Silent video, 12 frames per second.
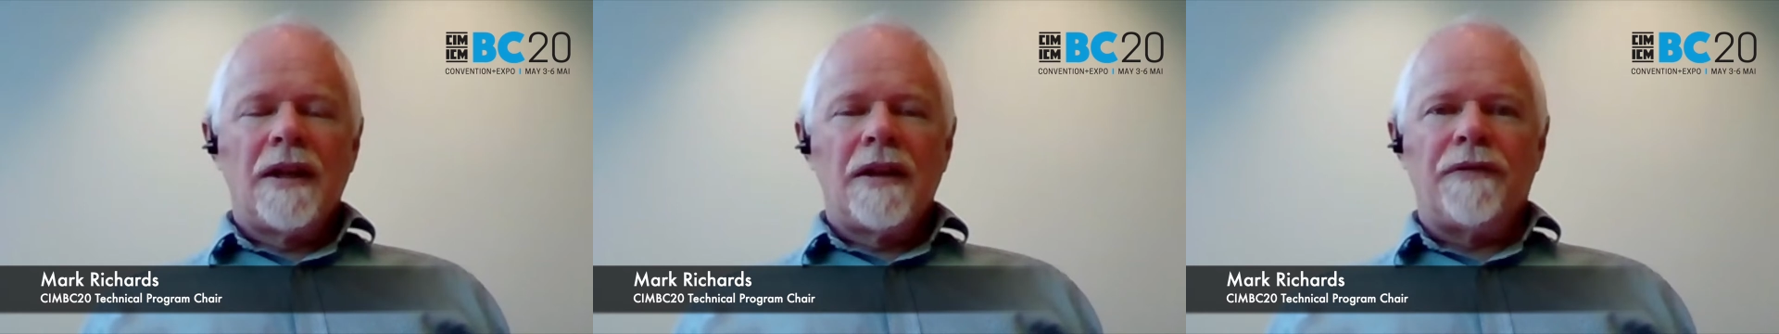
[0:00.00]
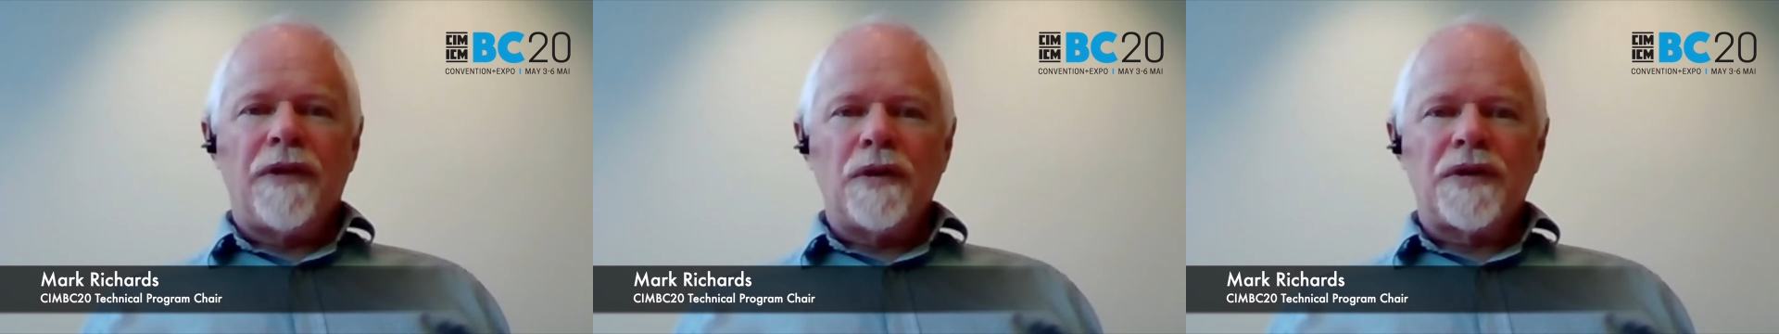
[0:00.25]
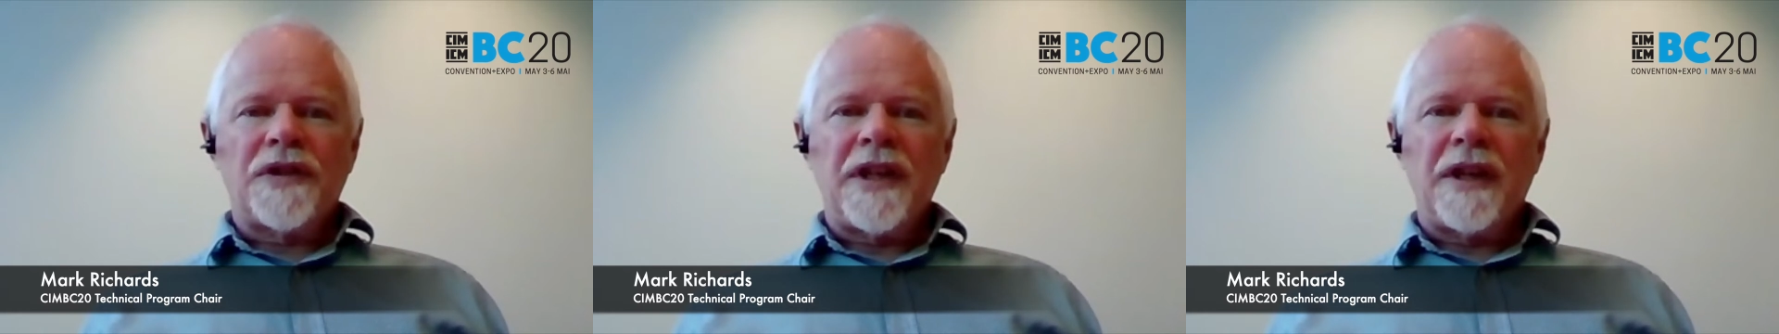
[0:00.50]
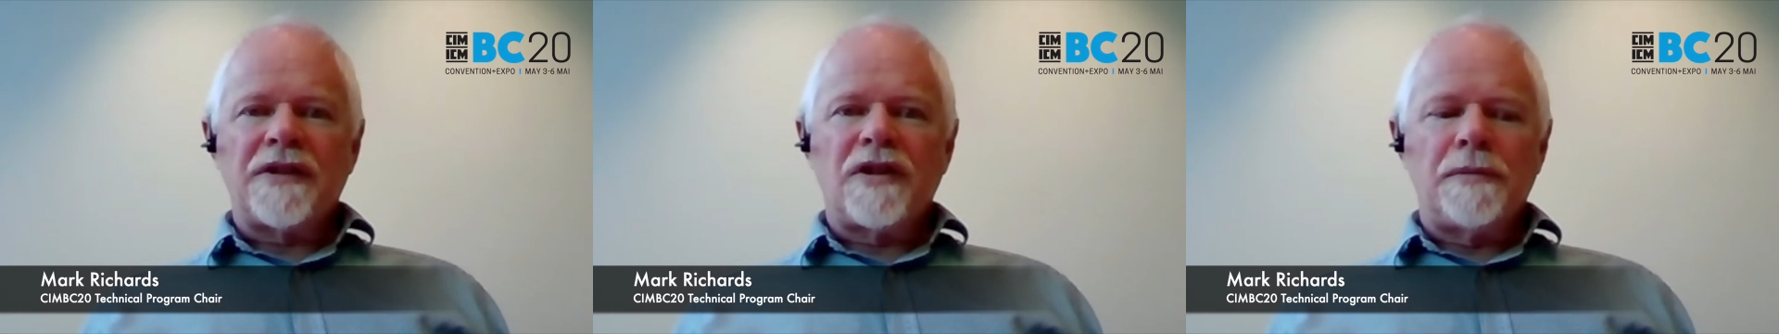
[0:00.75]
the focus
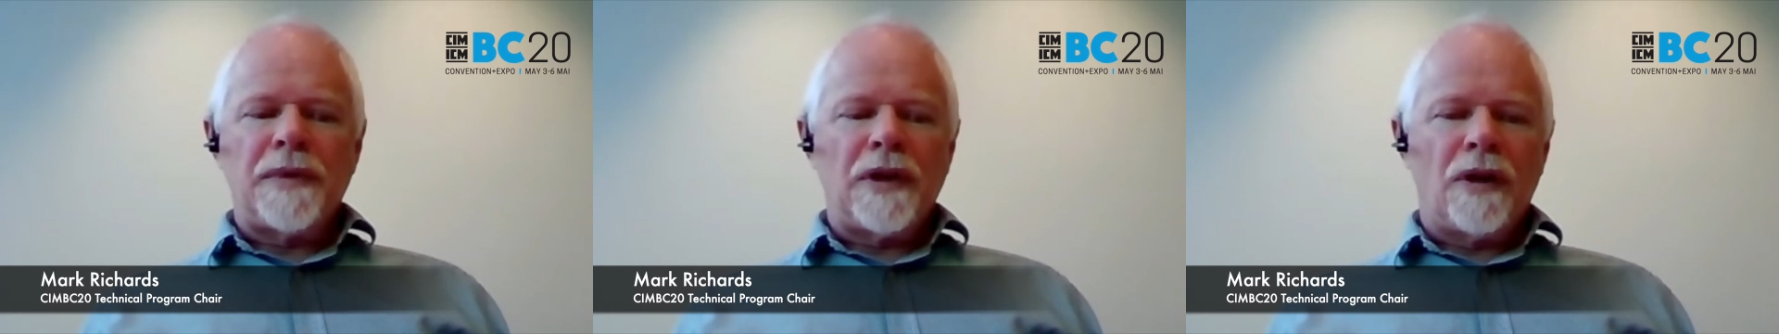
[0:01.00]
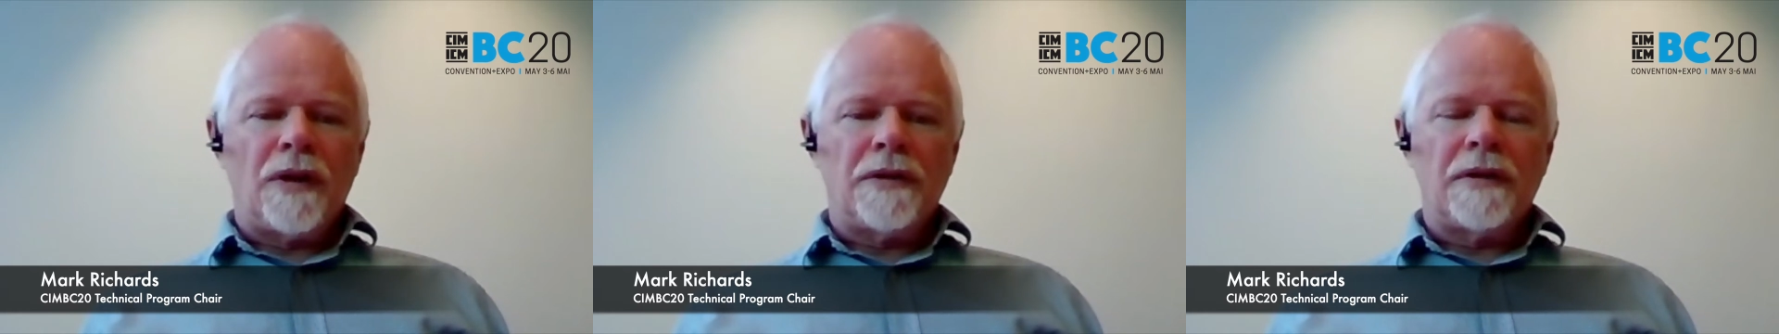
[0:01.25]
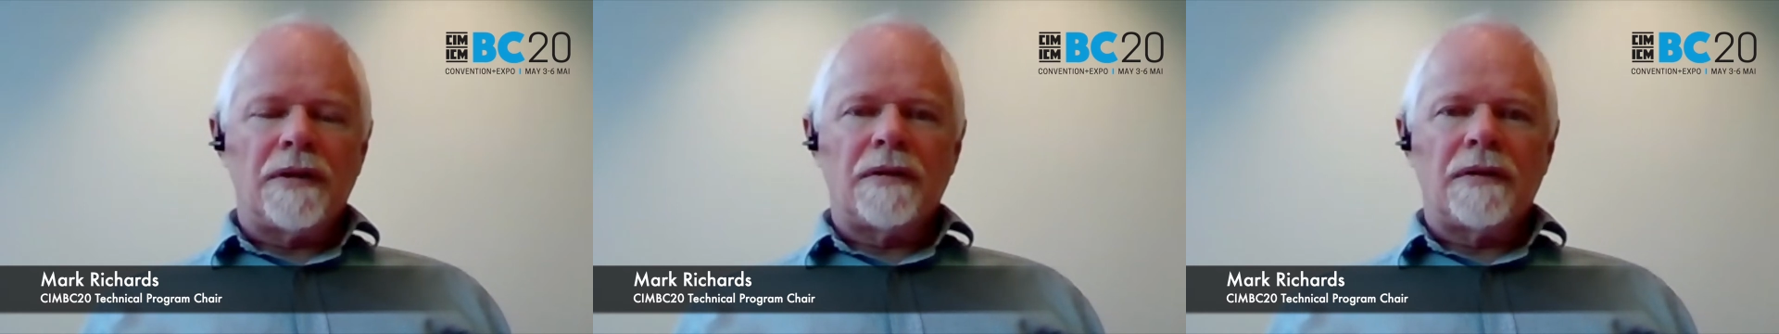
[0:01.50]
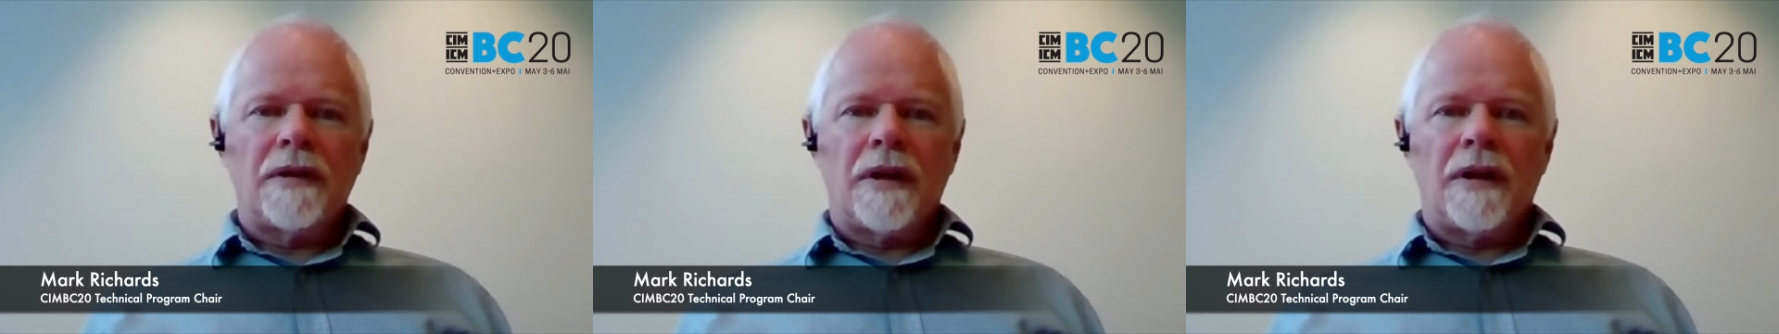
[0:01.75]
there is going to be on
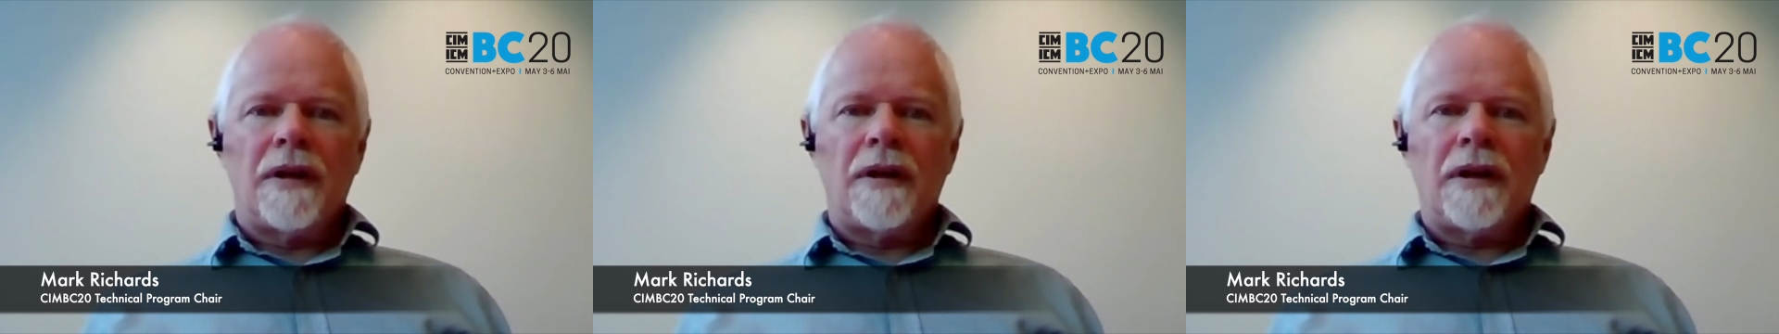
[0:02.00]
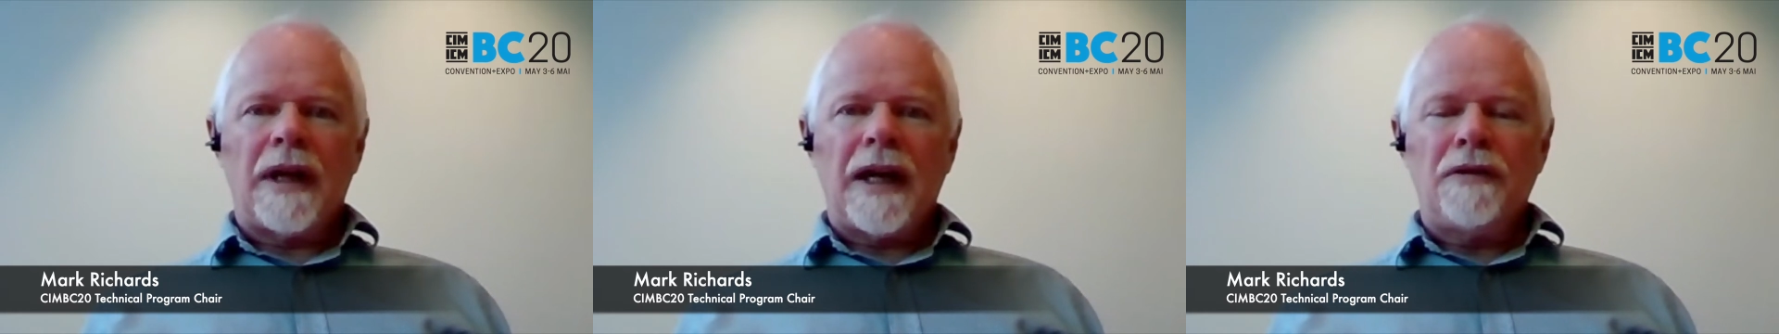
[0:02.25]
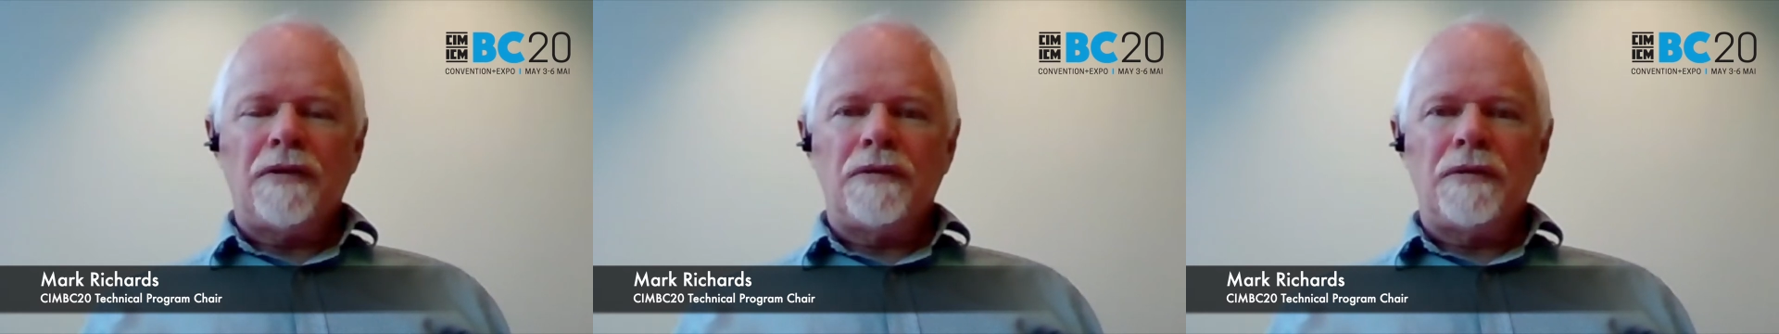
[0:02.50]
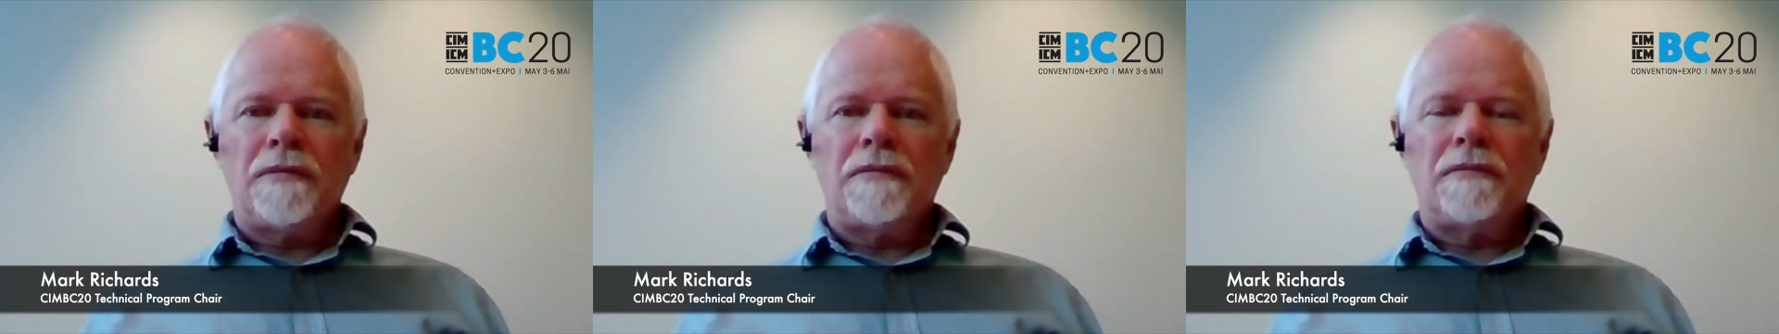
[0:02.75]

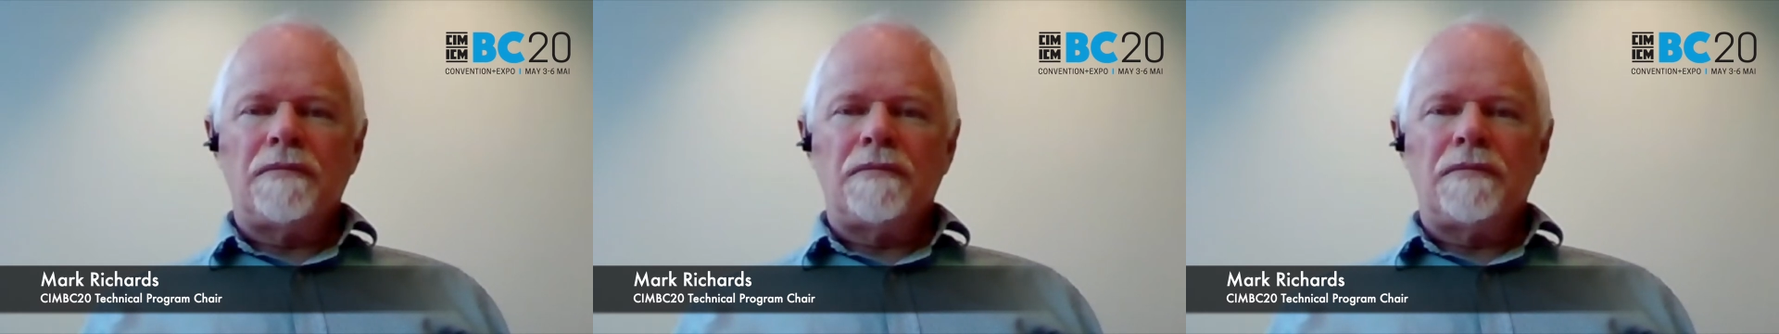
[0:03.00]
how